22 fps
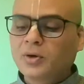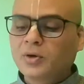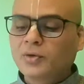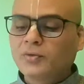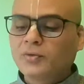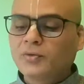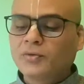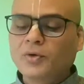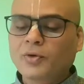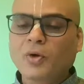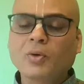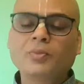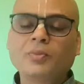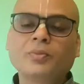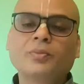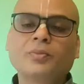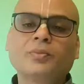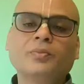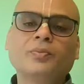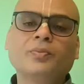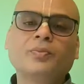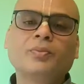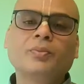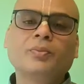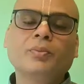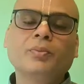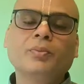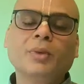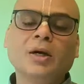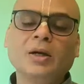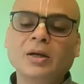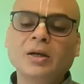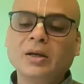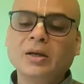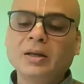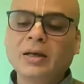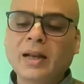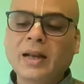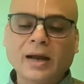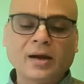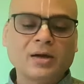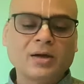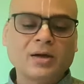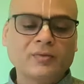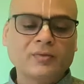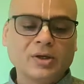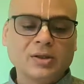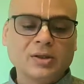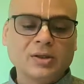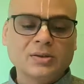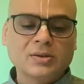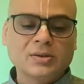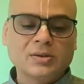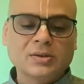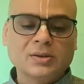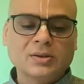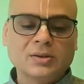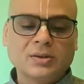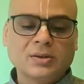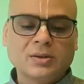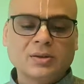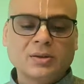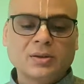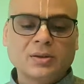from material activities.